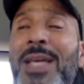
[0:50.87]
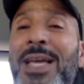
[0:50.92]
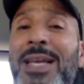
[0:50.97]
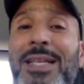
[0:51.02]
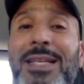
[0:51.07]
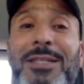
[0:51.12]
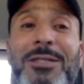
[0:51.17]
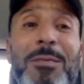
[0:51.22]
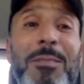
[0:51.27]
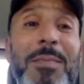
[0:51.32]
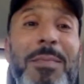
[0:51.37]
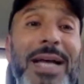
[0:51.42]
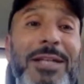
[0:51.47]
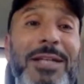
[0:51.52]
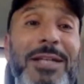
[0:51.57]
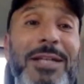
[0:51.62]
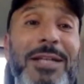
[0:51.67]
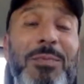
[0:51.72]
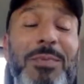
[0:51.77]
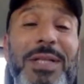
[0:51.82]
and it is a
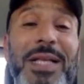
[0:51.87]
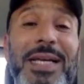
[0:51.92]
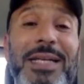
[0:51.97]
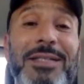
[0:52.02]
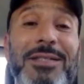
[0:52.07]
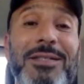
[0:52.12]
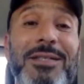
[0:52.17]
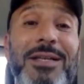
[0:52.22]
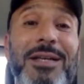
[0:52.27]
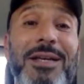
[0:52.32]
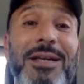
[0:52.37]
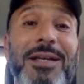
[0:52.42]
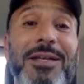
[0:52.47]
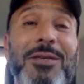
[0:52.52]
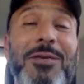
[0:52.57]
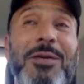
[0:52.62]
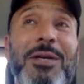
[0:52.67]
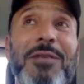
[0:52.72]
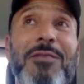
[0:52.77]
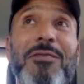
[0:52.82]
magical place.
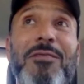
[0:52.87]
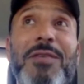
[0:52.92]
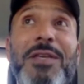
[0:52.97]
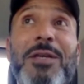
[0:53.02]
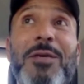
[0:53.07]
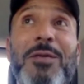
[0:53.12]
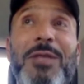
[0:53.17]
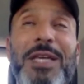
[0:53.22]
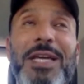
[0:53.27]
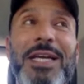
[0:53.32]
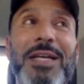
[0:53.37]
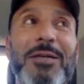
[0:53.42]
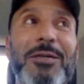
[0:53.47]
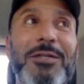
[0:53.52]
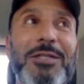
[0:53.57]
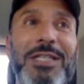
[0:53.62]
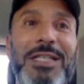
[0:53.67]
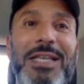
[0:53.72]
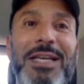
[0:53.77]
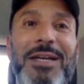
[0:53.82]
You can feel the
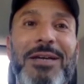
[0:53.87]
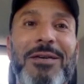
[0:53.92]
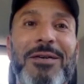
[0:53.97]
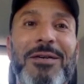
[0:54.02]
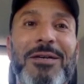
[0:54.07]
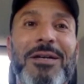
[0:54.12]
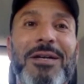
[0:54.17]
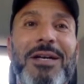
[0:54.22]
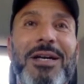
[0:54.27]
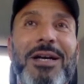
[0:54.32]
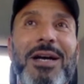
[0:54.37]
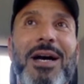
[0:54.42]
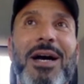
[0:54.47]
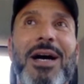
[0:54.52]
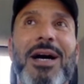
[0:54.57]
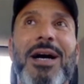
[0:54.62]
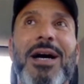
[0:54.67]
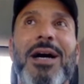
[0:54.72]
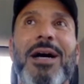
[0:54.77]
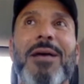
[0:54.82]
energy there.
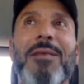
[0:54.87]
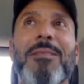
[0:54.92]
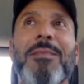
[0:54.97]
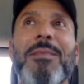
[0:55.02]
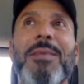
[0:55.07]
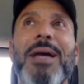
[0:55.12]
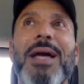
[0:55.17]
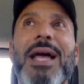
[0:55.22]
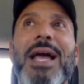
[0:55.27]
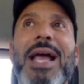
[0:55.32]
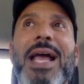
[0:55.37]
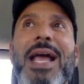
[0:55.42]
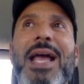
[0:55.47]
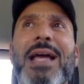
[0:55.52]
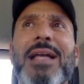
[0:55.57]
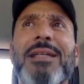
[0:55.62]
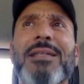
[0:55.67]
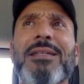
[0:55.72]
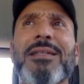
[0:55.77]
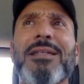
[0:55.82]

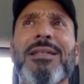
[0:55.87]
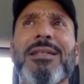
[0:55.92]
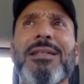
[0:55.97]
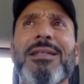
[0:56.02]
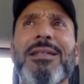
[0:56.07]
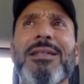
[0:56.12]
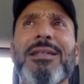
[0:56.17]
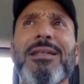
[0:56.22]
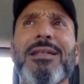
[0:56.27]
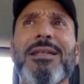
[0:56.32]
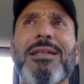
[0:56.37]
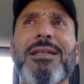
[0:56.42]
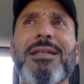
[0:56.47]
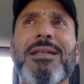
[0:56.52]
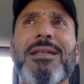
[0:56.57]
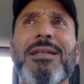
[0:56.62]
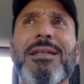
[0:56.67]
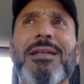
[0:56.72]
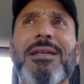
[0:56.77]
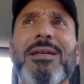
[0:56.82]
And
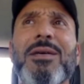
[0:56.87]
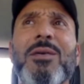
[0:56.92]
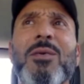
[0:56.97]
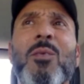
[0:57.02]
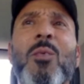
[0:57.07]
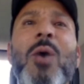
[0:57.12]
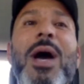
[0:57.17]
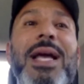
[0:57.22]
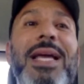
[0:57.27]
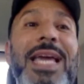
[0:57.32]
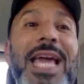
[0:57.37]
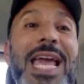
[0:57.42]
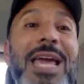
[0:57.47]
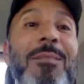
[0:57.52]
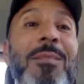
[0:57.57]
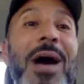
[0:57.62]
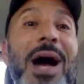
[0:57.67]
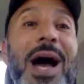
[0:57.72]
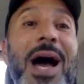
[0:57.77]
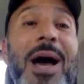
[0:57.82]
what
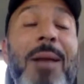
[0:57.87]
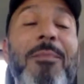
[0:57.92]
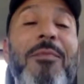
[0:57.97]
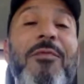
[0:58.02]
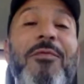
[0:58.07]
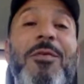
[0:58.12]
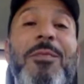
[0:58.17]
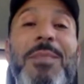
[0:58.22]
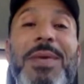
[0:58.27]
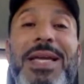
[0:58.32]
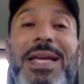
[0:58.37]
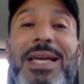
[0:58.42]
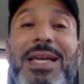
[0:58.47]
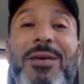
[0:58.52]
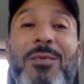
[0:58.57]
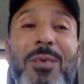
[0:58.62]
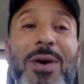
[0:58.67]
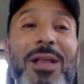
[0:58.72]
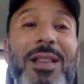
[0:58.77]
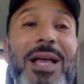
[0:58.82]
came up for
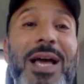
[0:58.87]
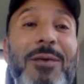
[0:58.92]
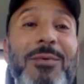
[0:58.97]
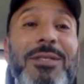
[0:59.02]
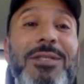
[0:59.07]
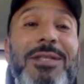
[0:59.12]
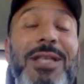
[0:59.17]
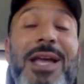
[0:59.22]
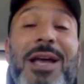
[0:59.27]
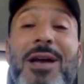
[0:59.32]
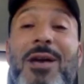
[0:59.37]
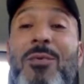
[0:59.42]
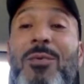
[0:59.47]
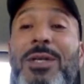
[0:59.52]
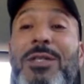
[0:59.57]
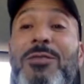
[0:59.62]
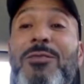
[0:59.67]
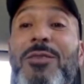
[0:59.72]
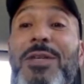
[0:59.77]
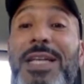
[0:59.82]
me while I was there
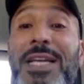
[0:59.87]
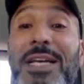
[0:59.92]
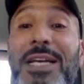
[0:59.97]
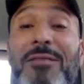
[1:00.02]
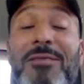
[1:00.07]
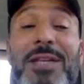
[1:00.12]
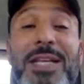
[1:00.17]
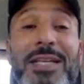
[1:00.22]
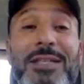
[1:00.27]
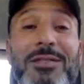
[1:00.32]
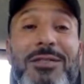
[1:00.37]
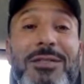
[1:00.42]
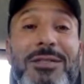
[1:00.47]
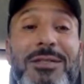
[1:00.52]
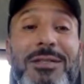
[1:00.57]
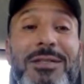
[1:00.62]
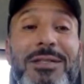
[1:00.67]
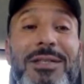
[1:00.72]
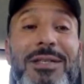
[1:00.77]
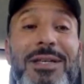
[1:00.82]
was forgiveness.
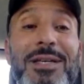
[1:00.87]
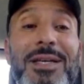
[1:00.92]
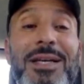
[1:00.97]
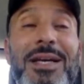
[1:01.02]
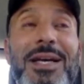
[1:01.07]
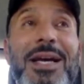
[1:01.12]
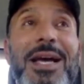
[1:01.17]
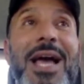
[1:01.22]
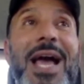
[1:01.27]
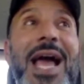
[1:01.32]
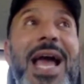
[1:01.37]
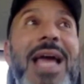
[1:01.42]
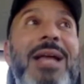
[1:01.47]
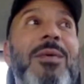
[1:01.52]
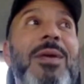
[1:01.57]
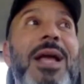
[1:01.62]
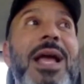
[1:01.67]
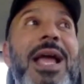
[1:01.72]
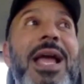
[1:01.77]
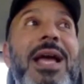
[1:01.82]

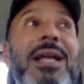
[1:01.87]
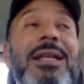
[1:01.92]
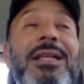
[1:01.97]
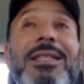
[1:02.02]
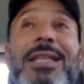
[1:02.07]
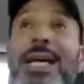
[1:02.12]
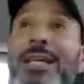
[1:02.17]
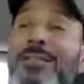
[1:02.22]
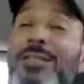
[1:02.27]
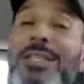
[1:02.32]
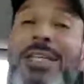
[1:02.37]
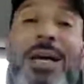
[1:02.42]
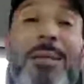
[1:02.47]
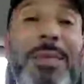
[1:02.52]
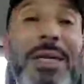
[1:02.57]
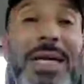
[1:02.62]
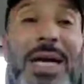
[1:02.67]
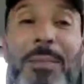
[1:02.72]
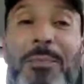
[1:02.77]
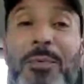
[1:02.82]
And it's actually
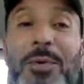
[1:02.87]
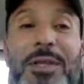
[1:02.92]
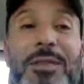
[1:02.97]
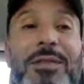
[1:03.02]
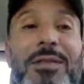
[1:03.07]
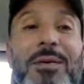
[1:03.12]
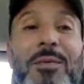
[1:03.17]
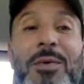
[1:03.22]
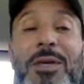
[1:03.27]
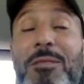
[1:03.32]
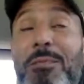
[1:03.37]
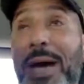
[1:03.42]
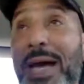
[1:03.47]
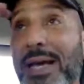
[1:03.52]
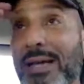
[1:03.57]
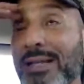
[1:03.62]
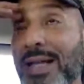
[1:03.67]
coming up with my